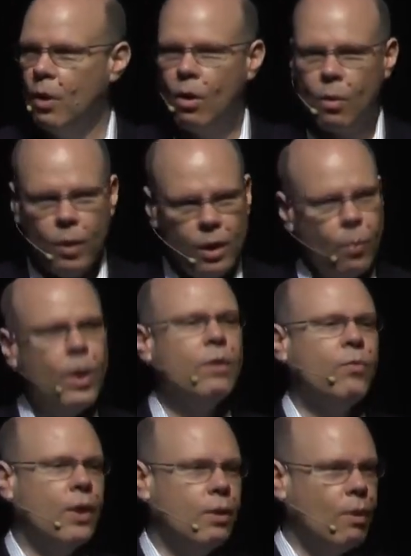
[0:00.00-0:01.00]
Or will you wait
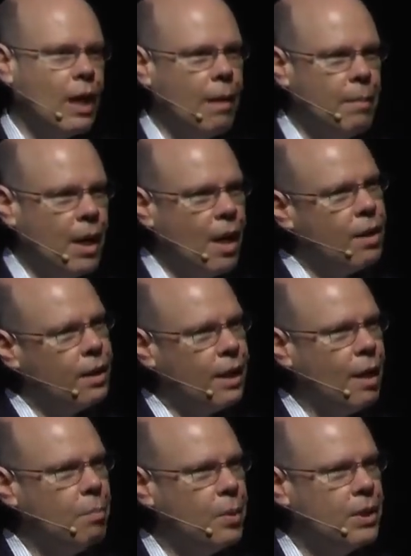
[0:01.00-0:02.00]
for it to climb another
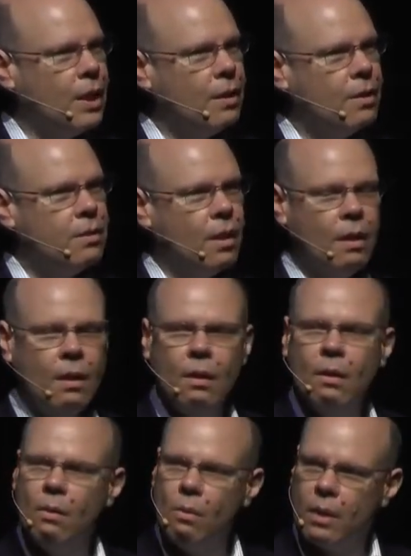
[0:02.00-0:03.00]
10% and say,
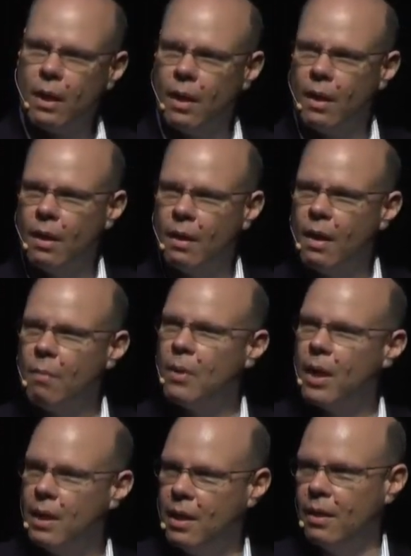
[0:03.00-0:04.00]
okay, I'm
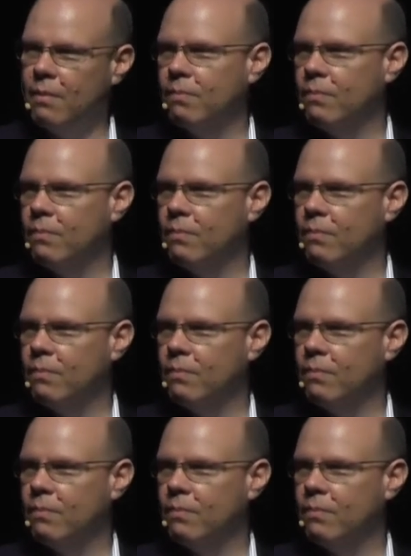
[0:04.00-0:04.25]
ready.